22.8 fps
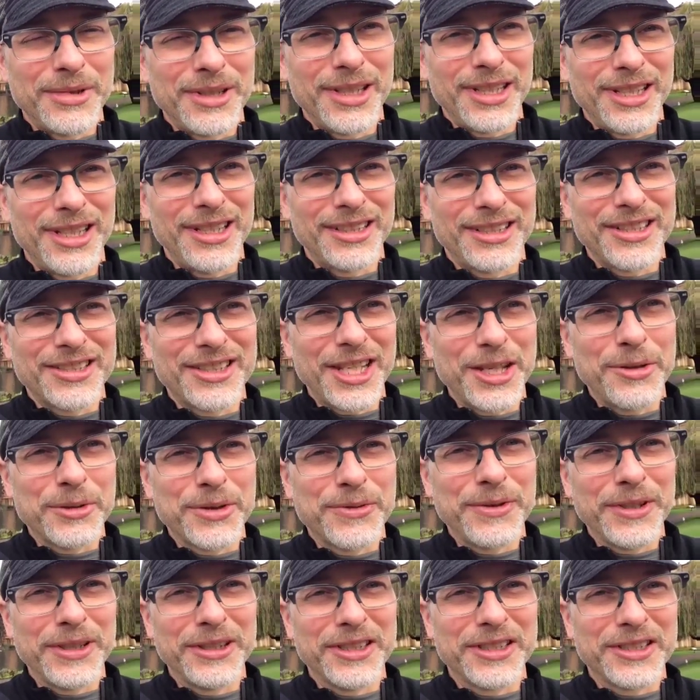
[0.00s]
And because he
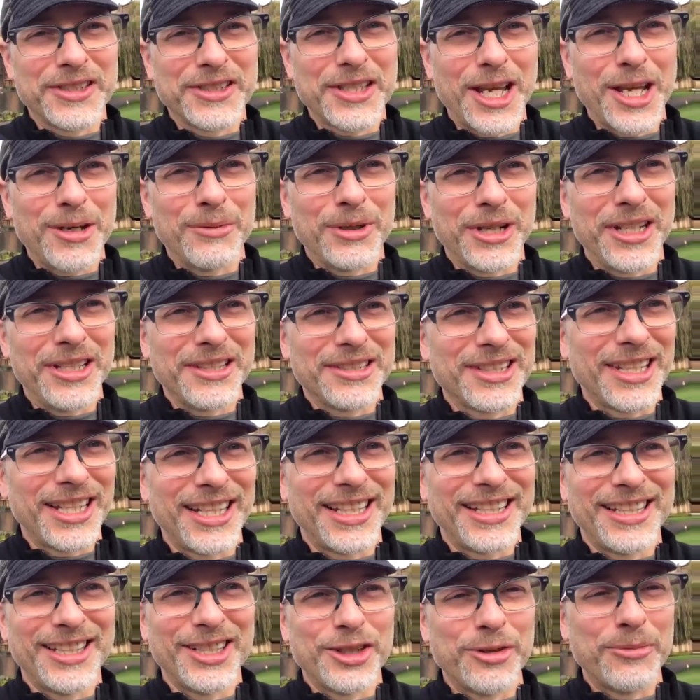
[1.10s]
was feeling the same way. He's
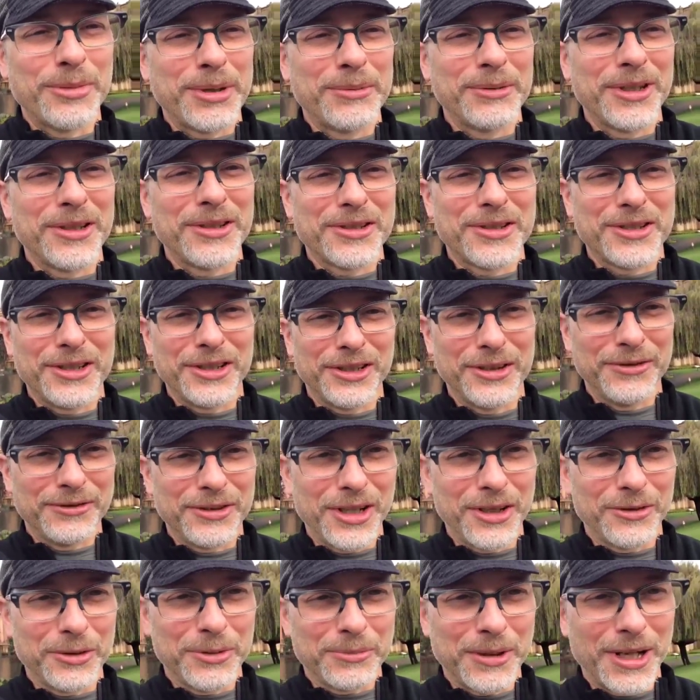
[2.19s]
like, you know, my brother's still
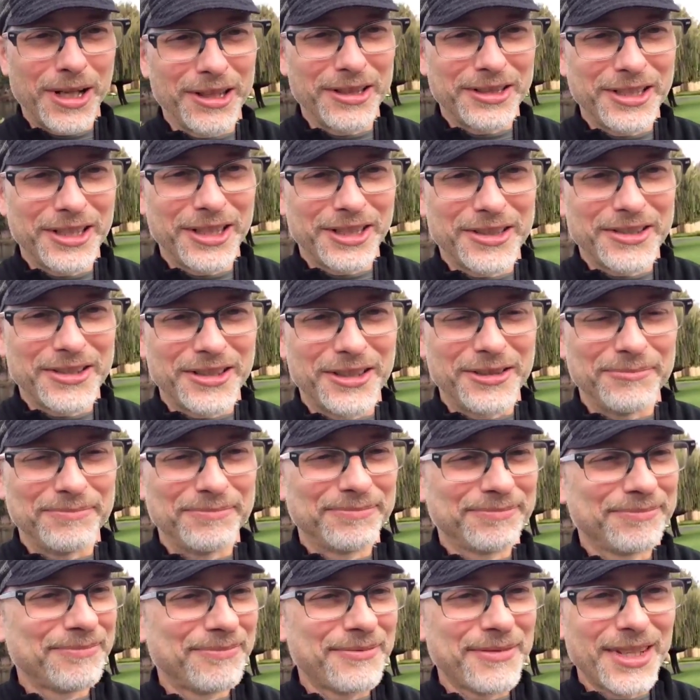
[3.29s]
involved with politics, and
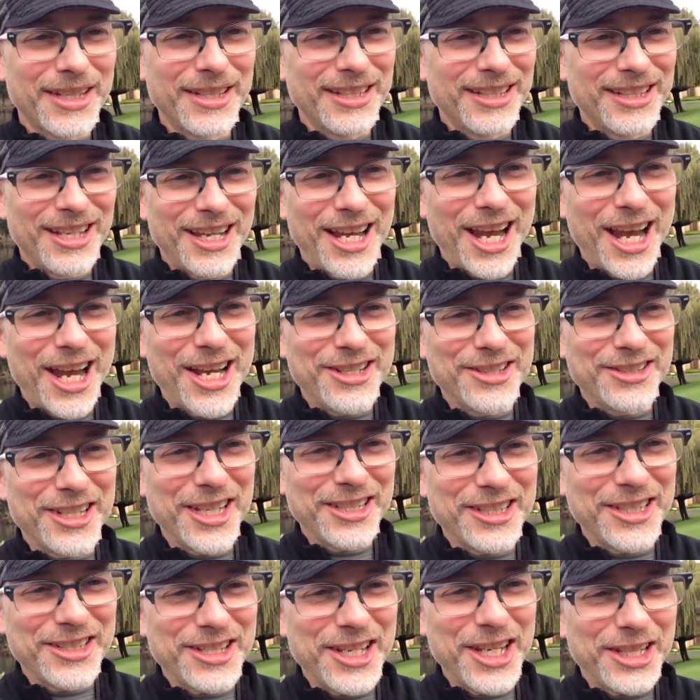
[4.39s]
I just
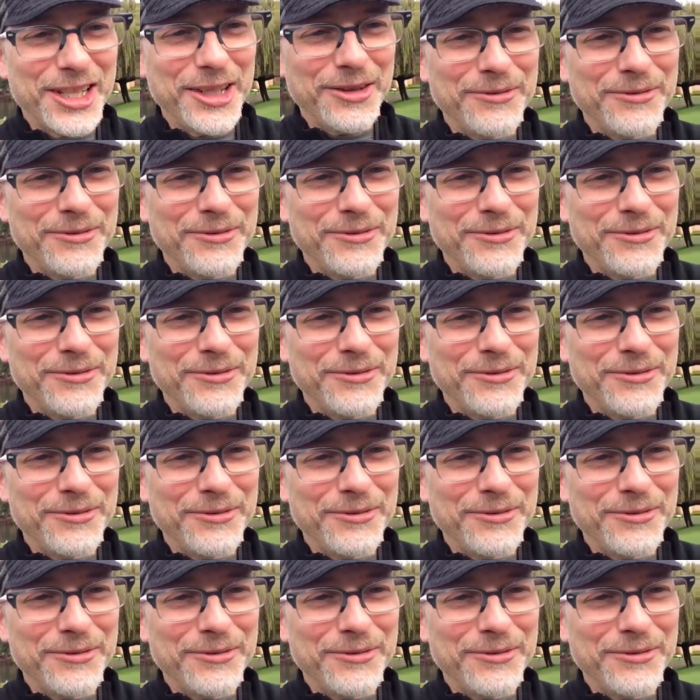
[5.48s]
get this icky